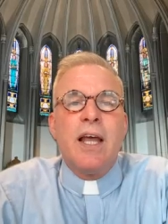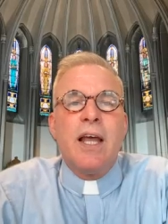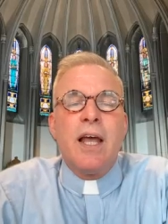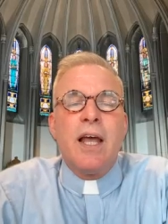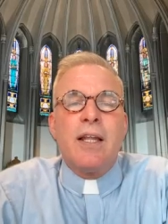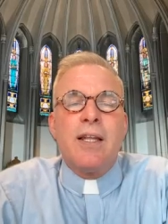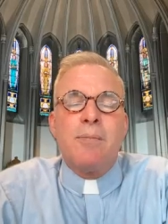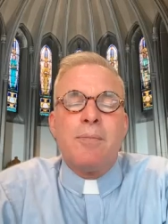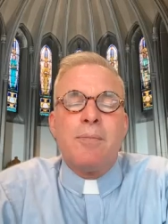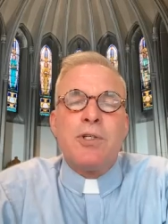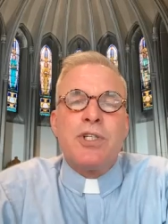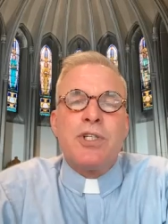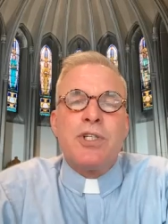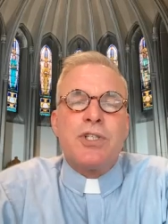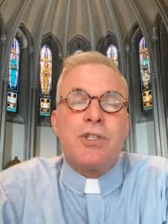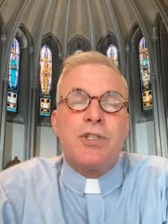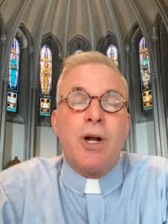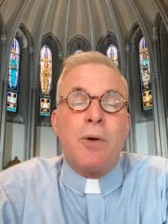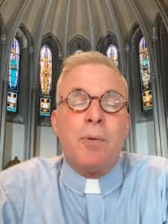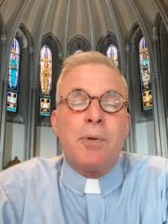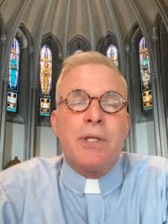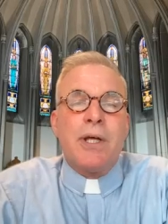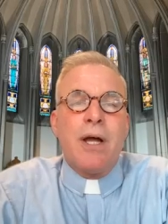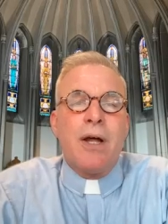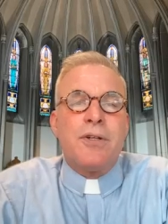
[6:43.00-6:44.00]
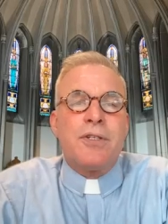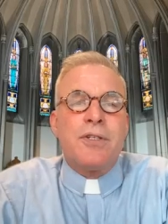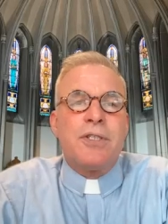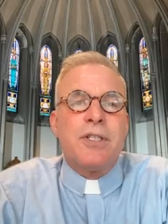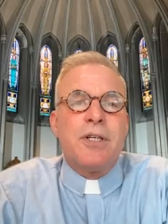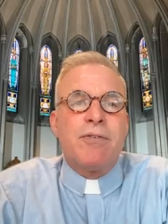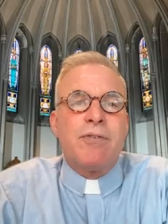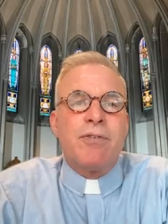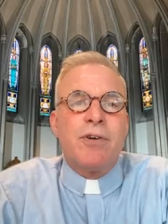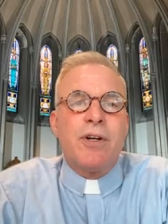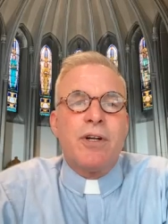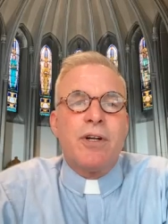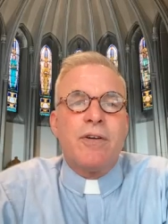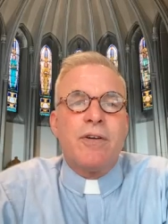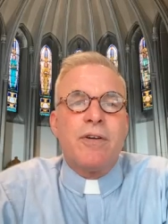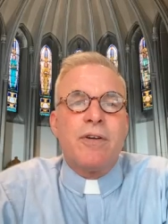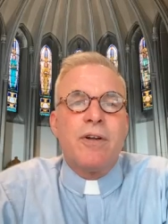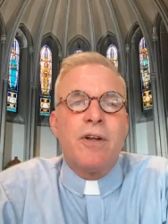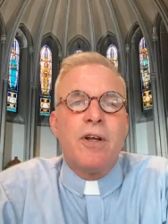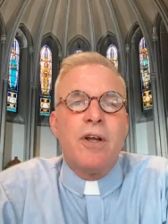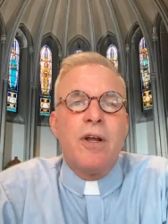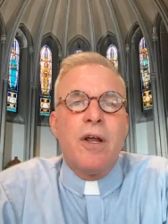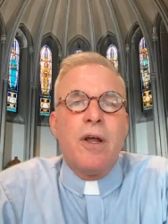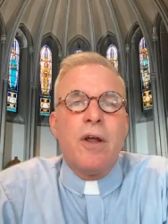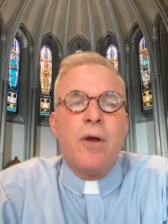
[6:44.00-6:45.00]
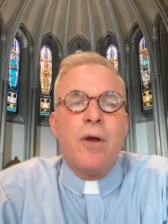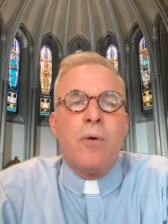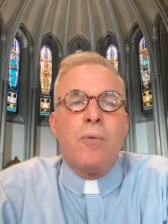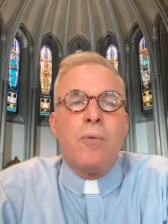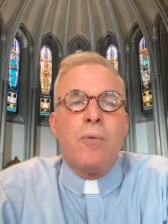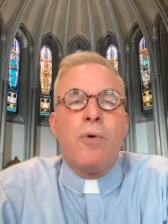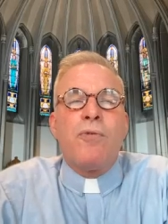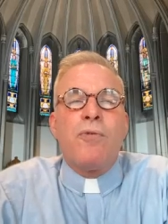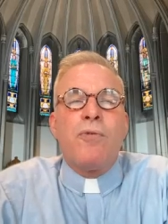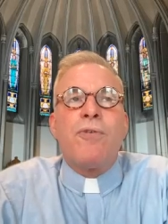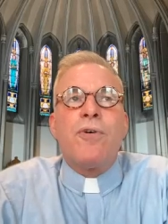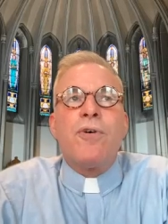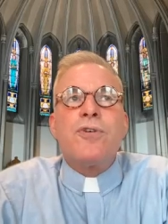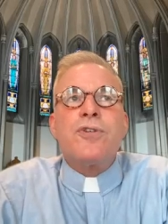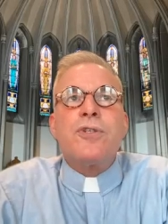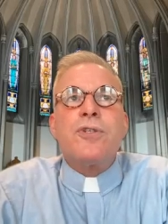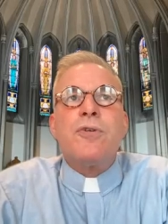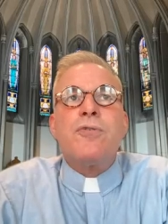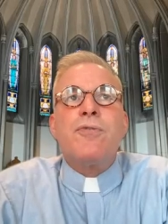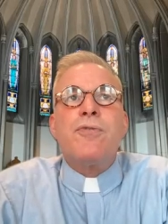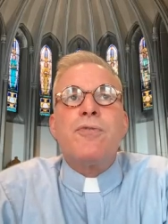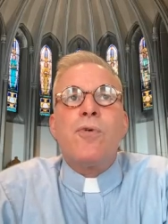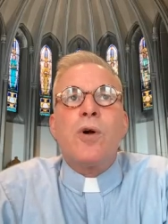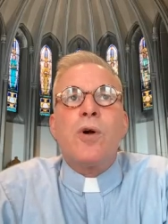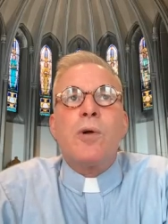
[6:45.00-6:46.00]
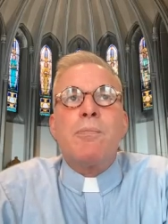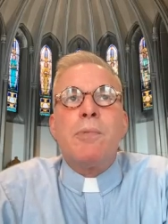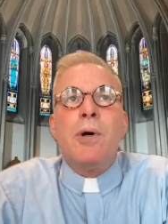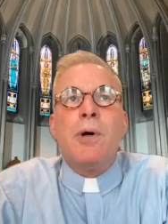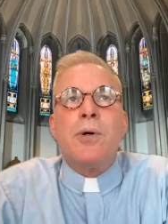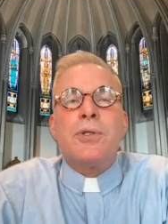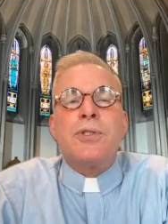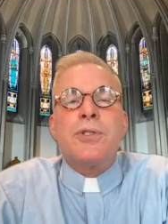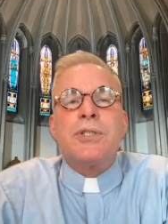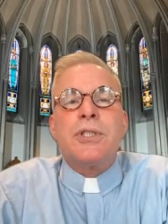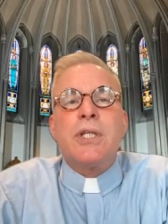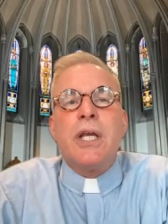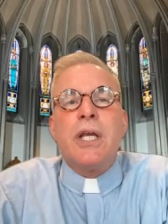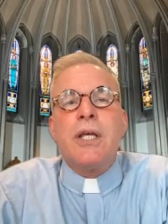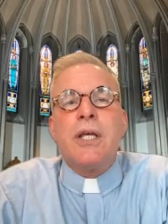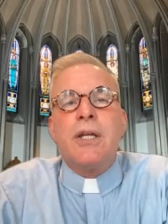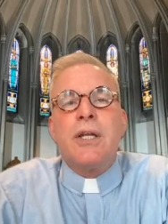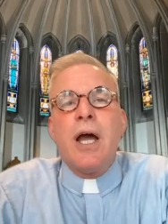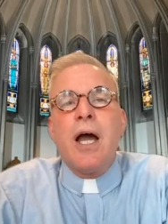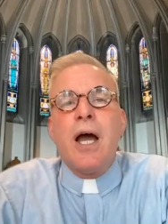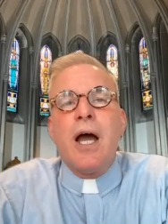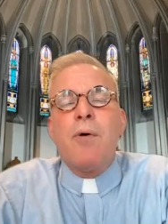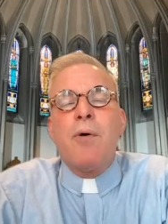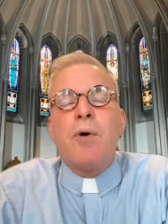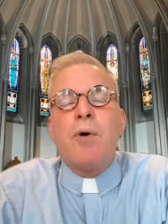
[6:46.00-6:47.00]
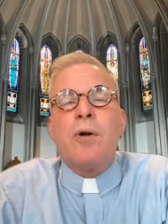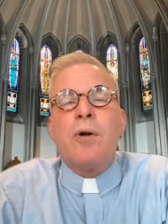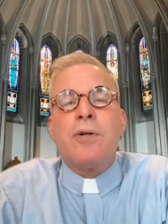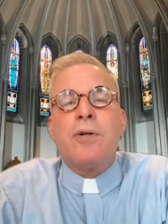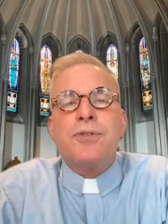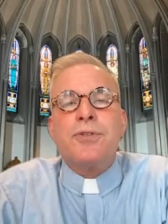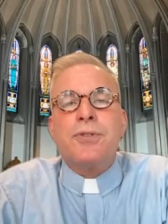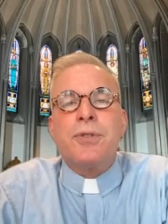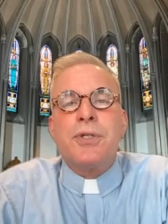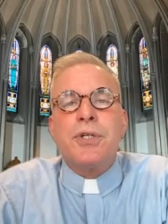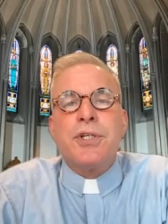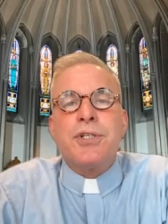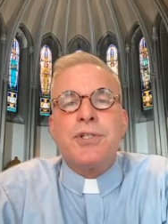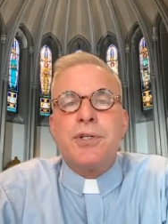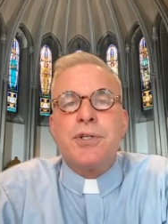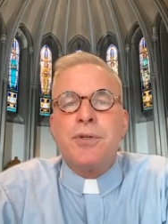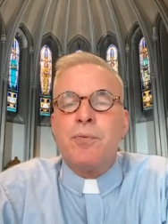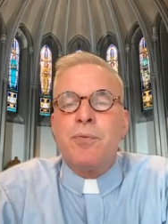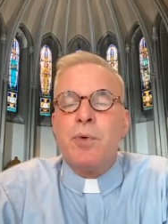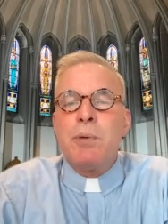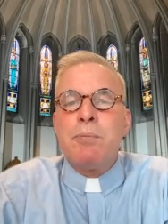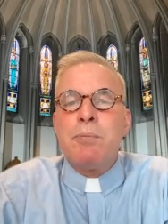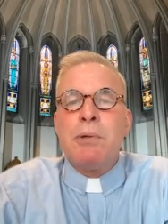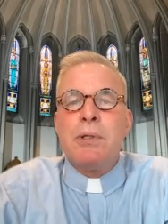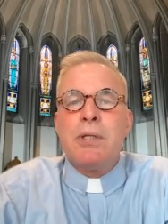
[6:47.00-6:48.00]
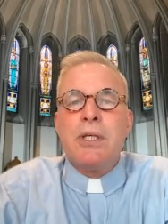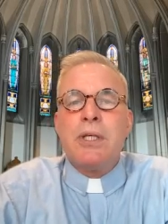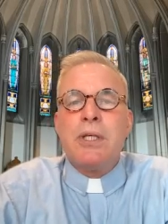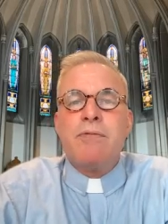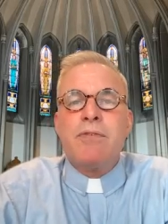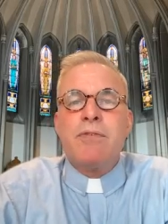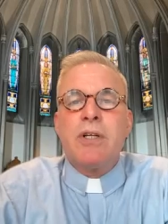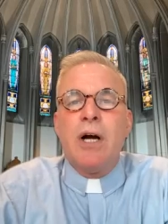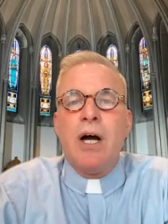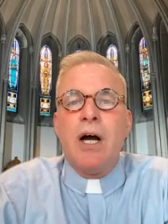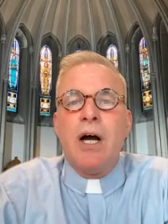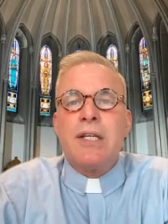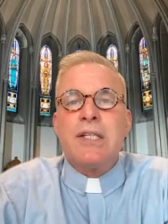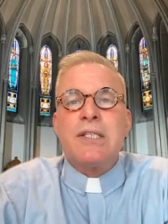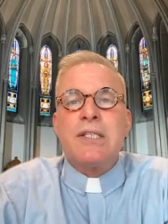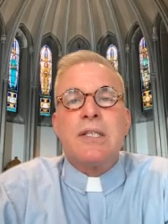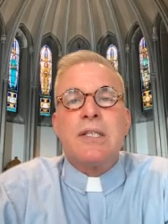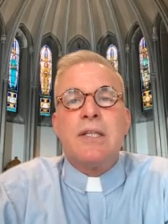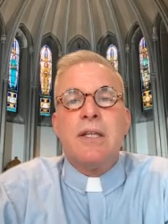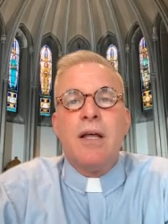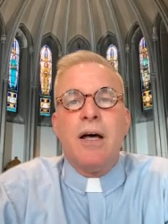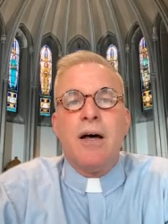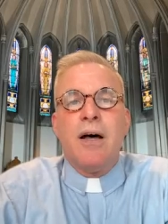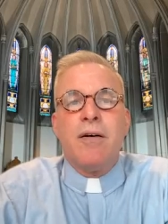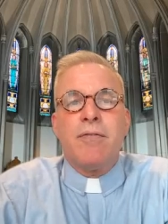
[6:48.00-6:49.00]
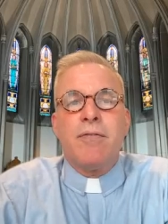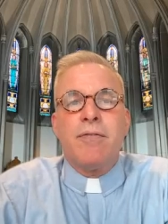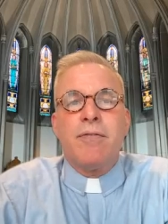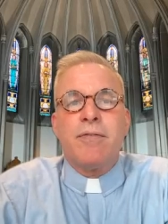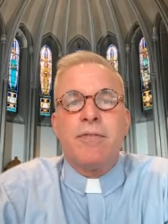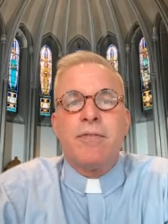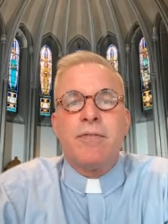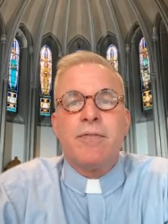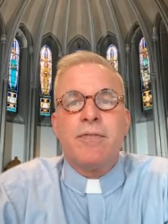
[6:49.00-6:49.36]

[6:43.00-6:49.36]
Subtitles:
Let me just start with how it's different. Well, first and foremost, in our tradition, we believe God is love.